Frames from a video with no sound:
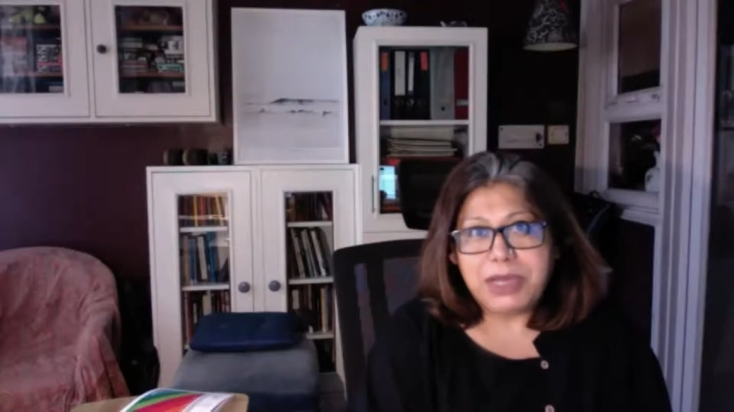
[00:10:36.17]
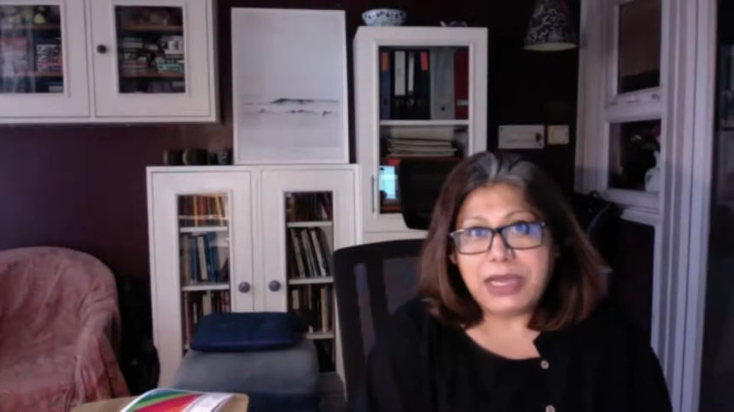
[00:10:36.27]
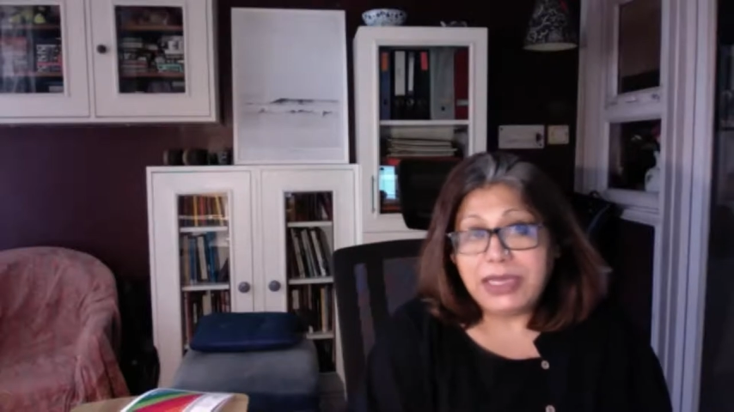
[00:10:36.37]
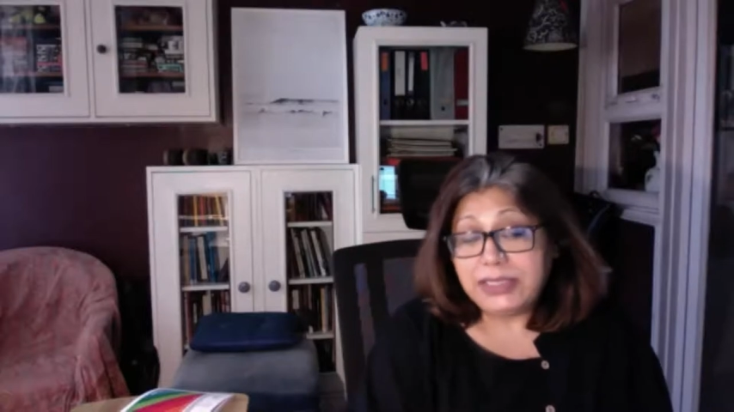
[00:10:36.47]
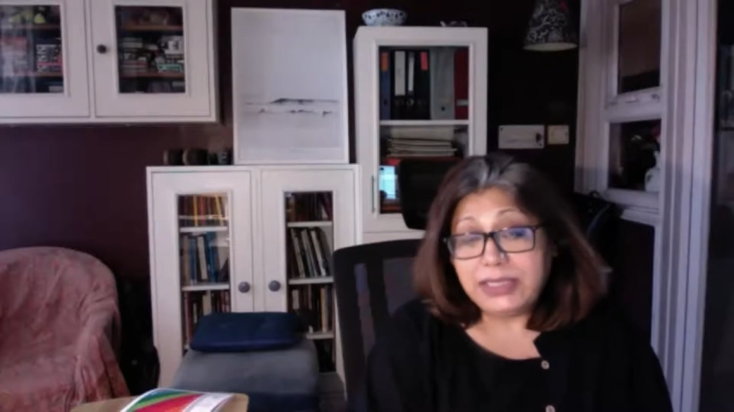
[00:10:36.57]

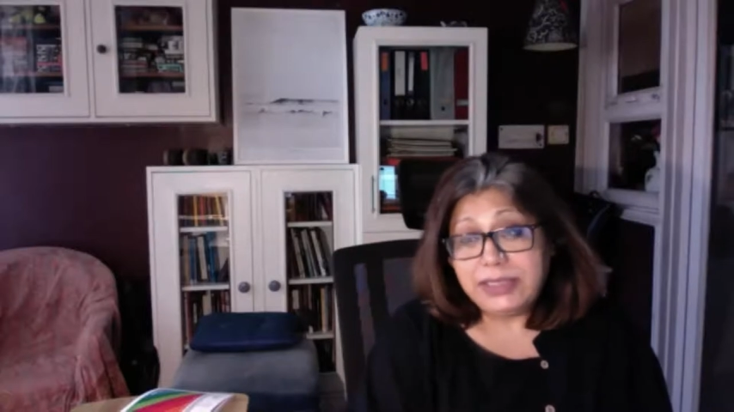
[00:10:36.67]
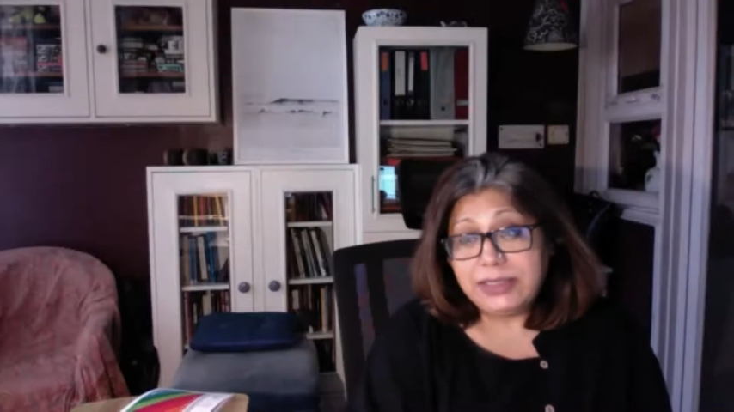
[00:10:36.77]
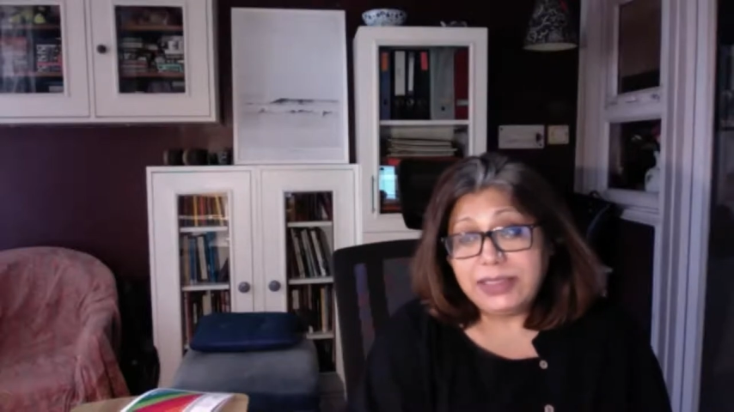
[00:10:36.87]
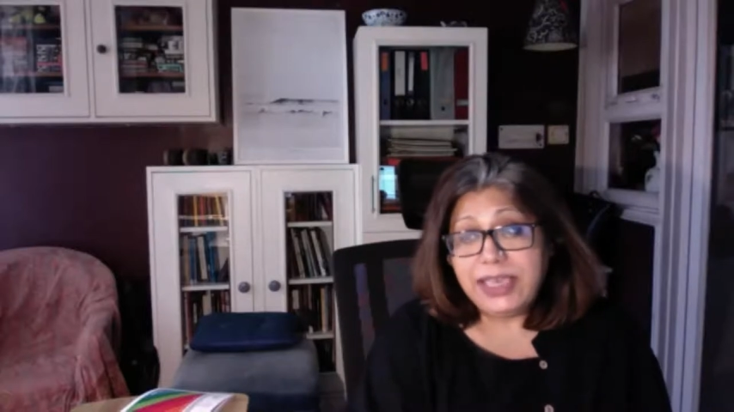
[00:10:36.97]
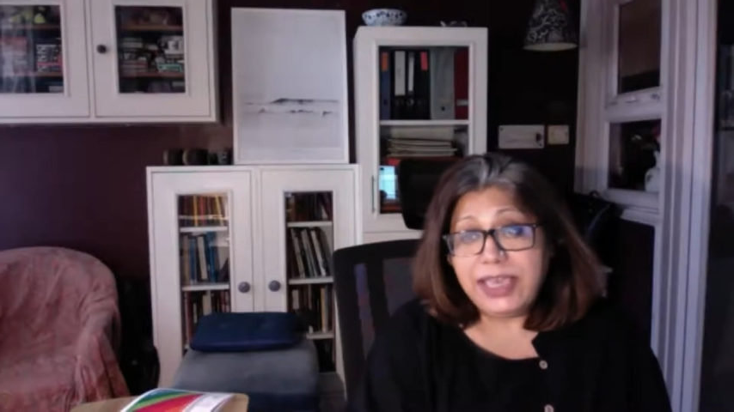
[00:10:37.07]
I think
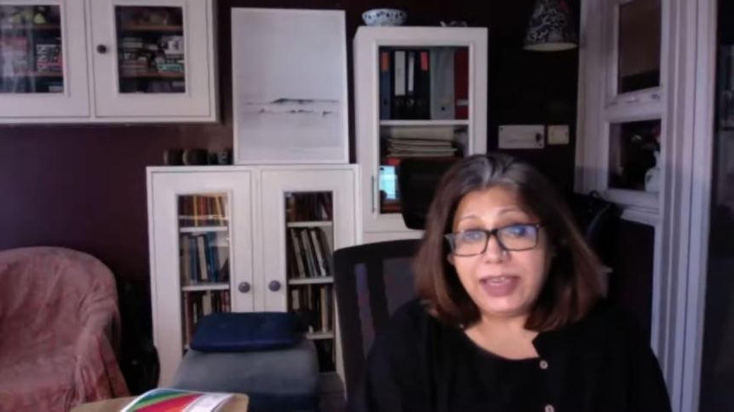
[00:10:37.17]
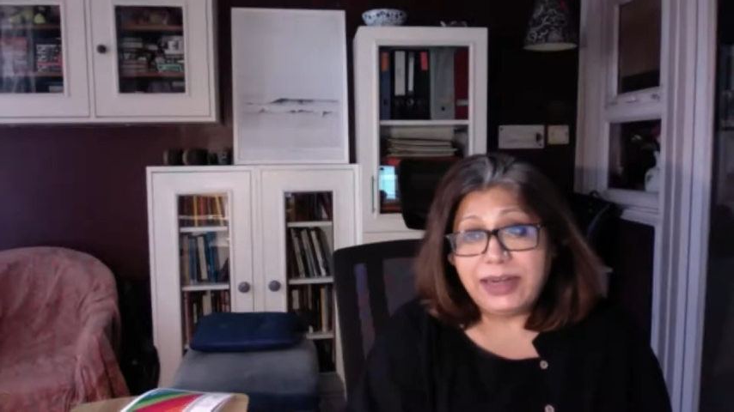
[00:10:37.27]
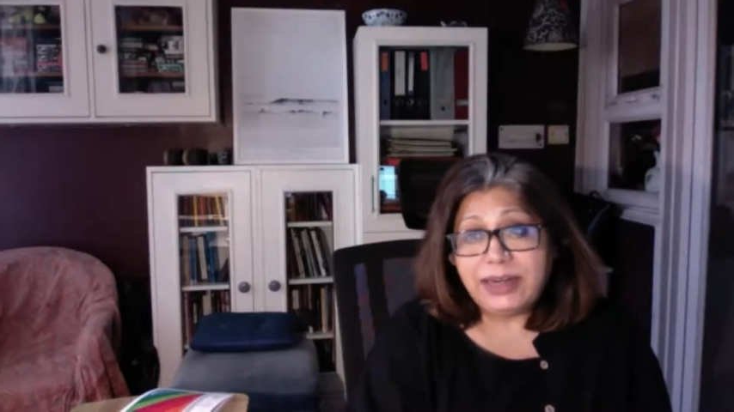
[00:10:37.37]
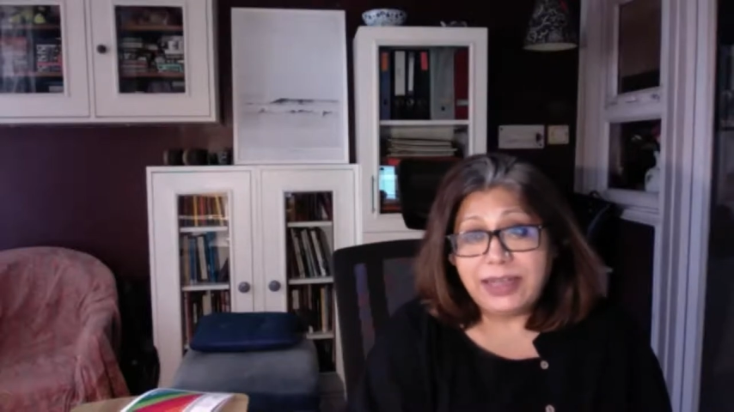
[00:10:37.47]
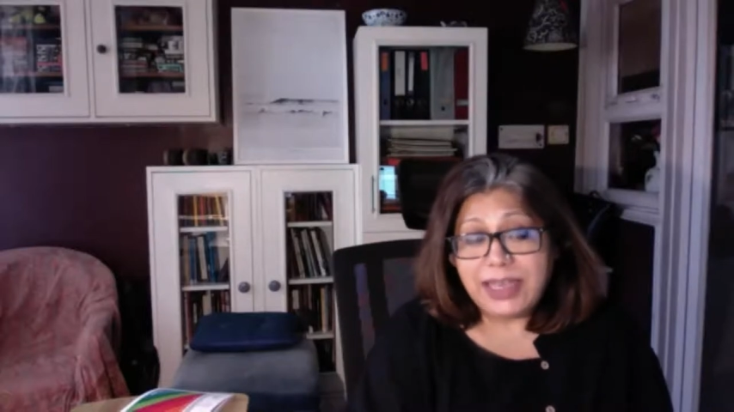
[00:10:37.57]
the
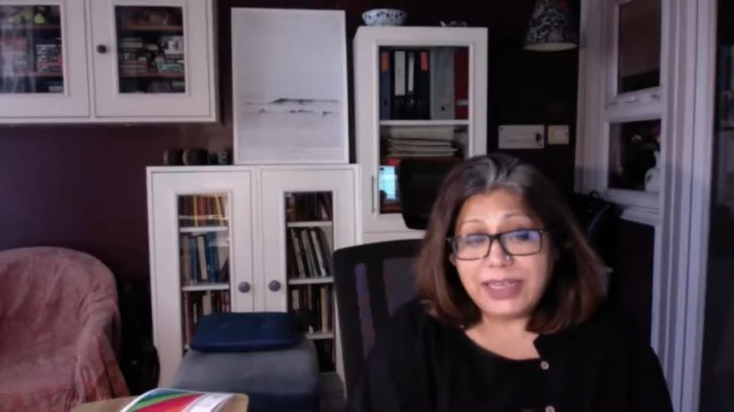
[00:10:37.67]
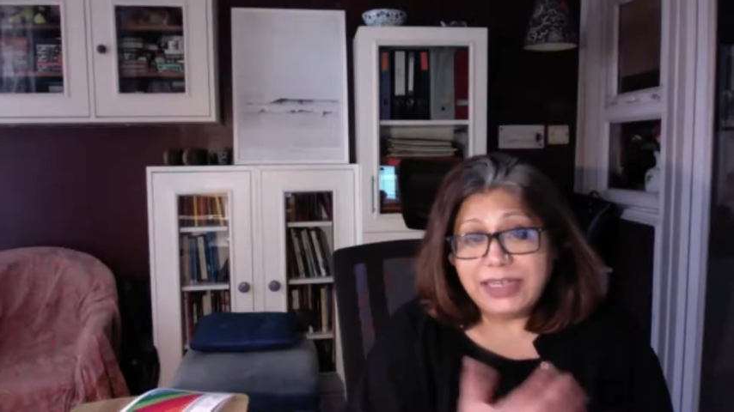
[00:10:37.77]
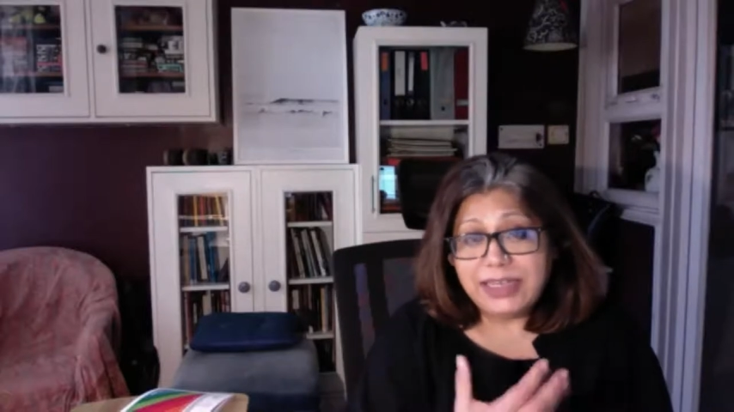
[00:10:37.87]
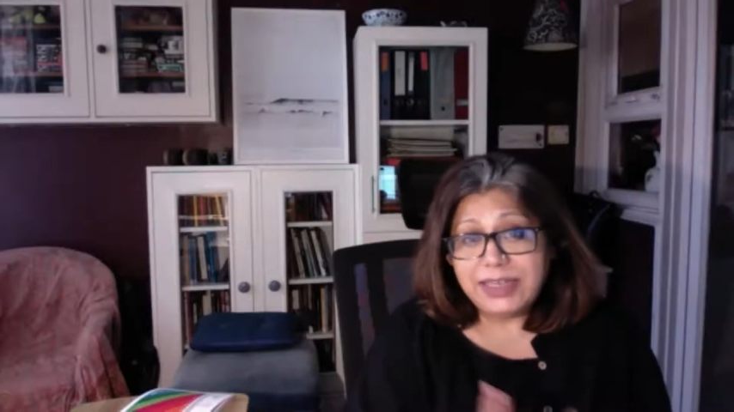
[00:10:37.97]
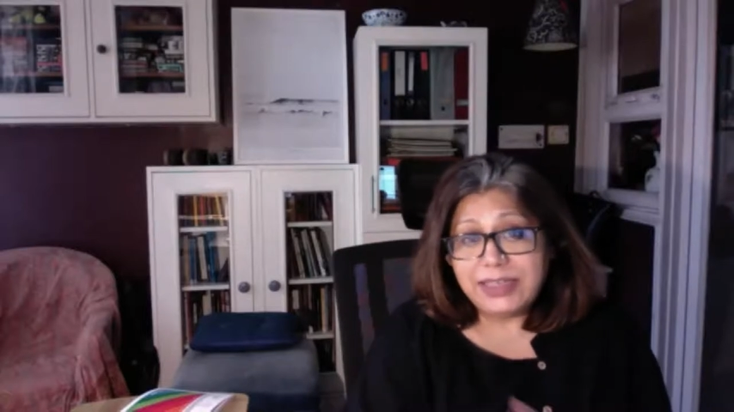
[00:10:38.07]
air
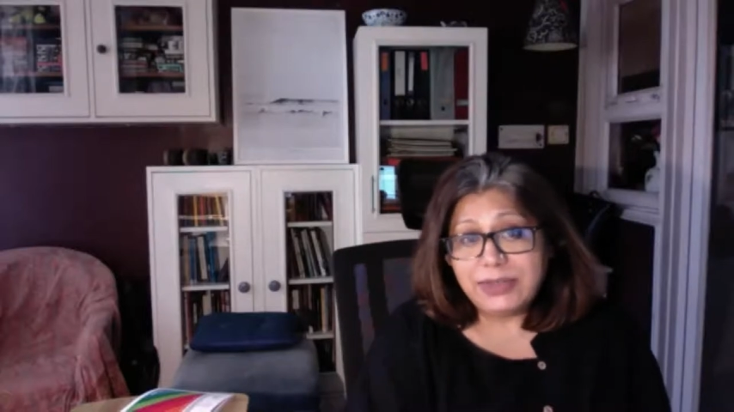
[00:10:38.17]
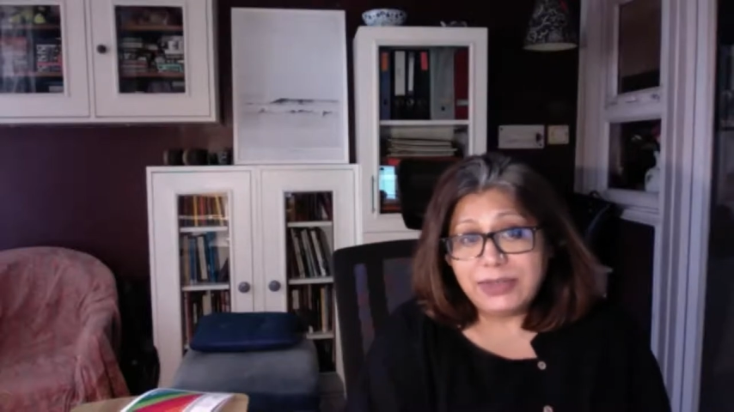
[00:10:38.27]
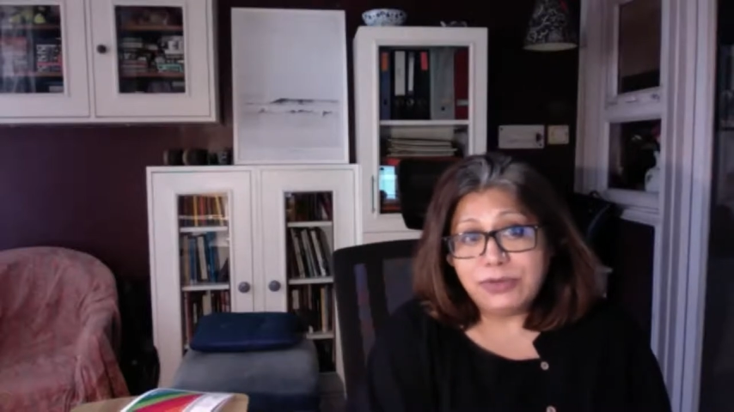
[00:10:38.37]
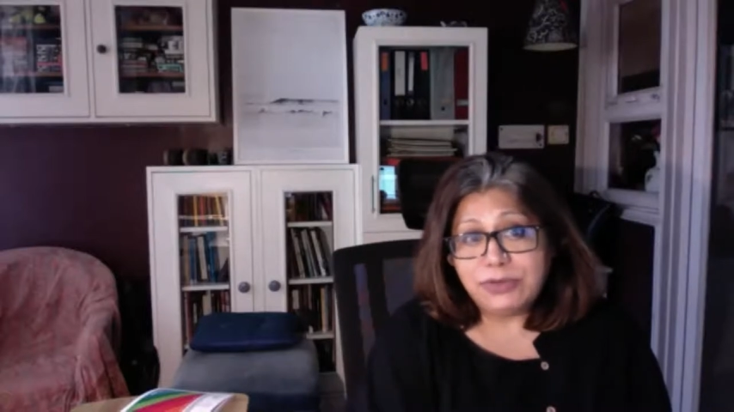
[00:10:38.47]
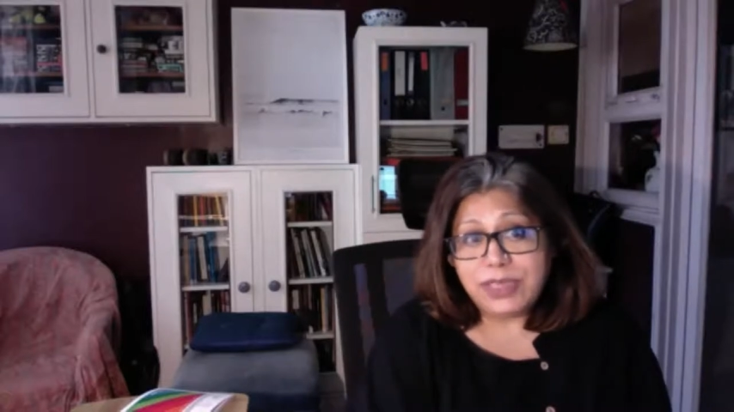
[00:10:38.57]
idea is
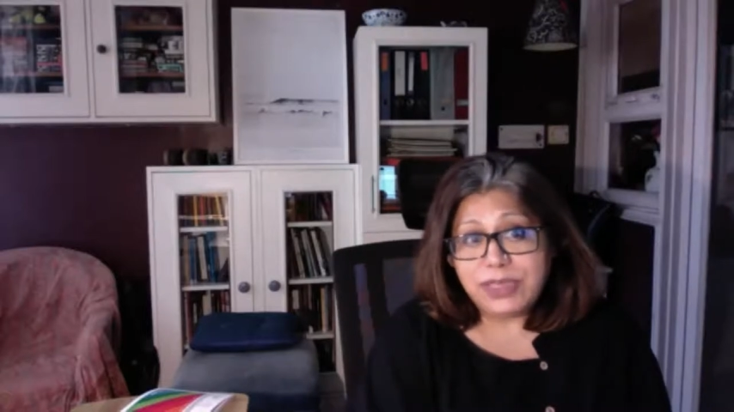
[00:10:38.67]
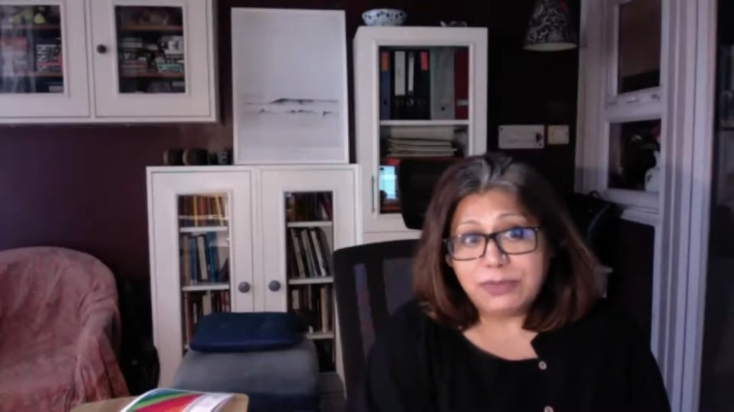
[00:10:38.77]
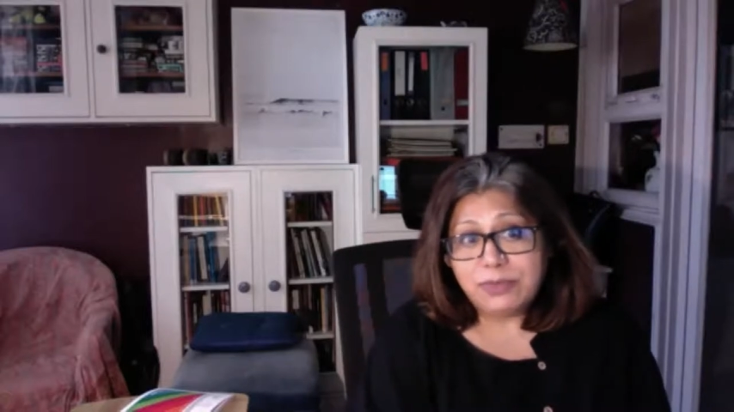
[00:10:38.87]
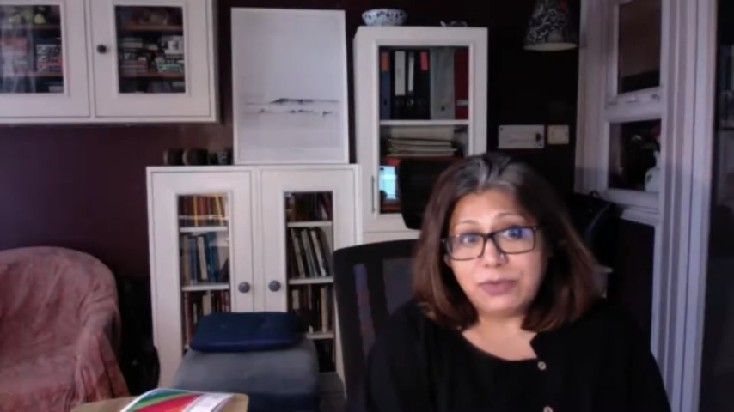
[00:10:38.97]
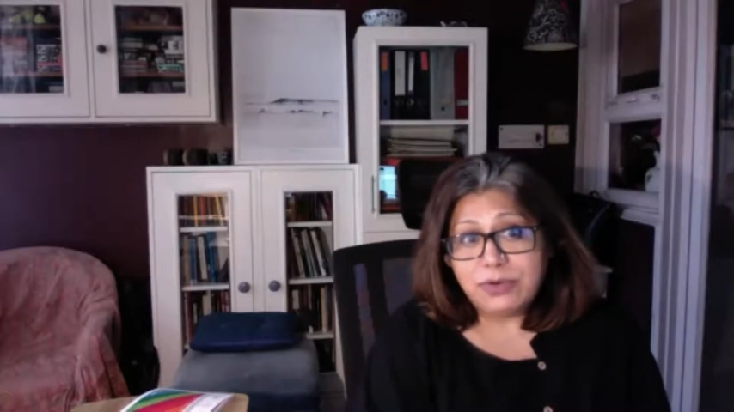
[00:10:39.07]
going to get
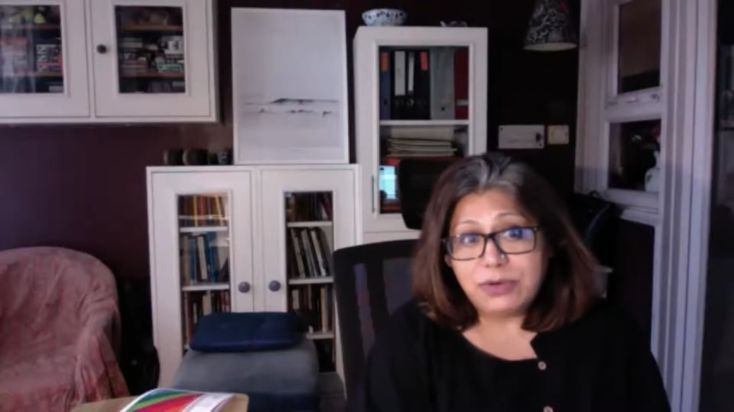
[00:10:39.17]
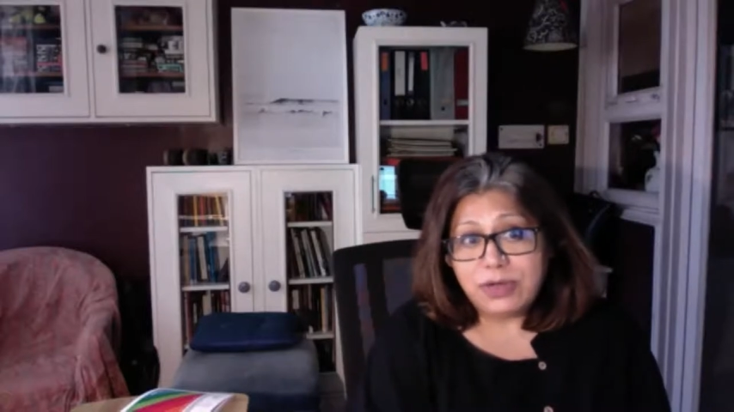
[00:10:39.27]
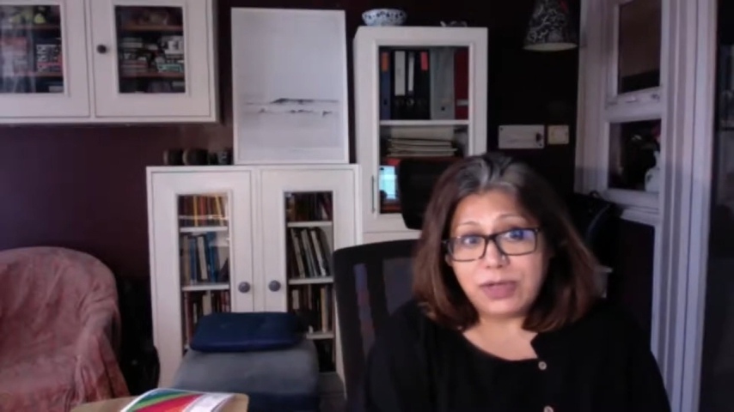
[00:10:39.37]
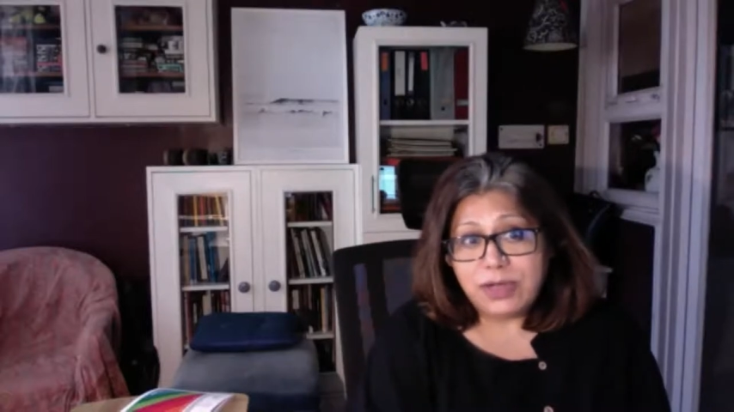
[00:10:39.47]
more